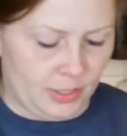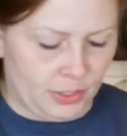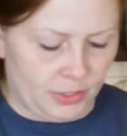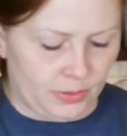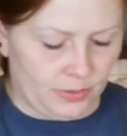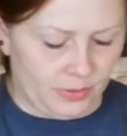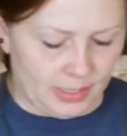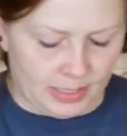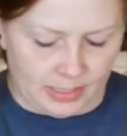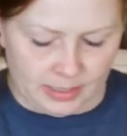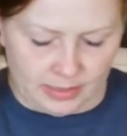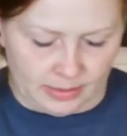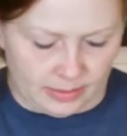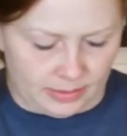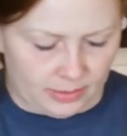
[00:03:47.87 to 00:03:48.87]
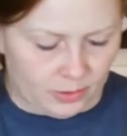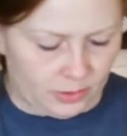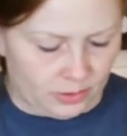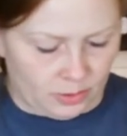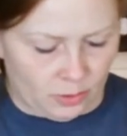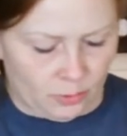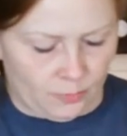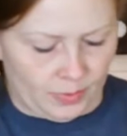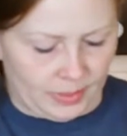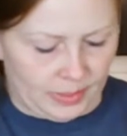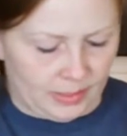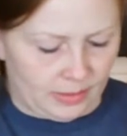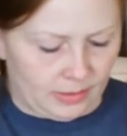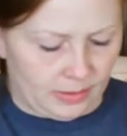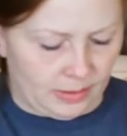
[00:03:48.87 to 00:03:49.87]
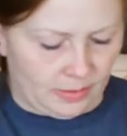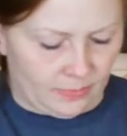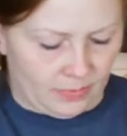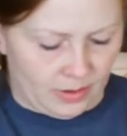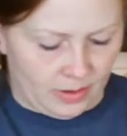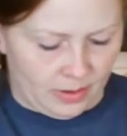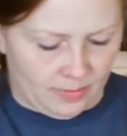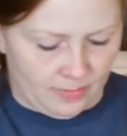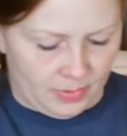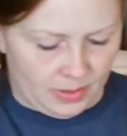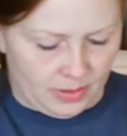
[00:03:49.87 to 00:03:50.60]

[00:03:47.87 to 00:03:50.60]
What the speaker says: to do is just open this stuff up.